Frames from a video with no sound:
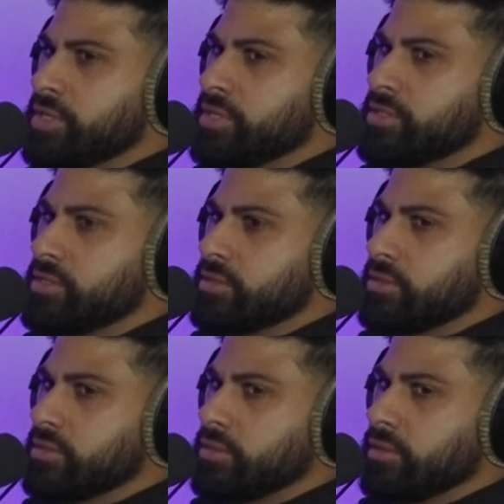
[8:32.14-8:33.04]
is,
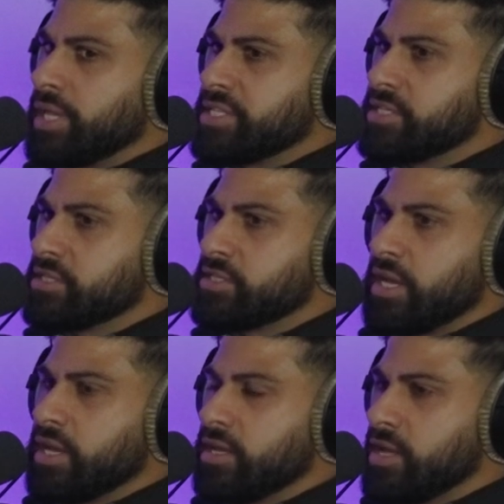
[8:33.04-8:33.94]
let's just
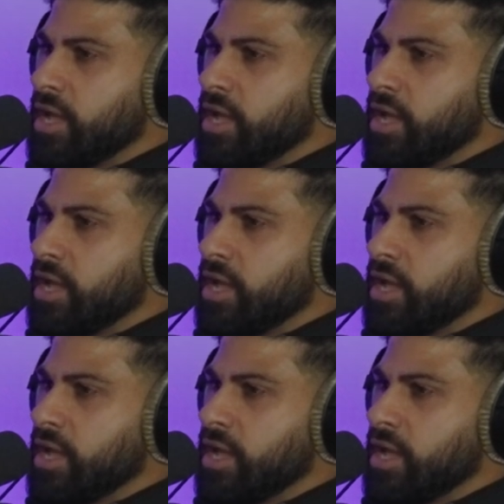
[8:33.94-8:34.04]
say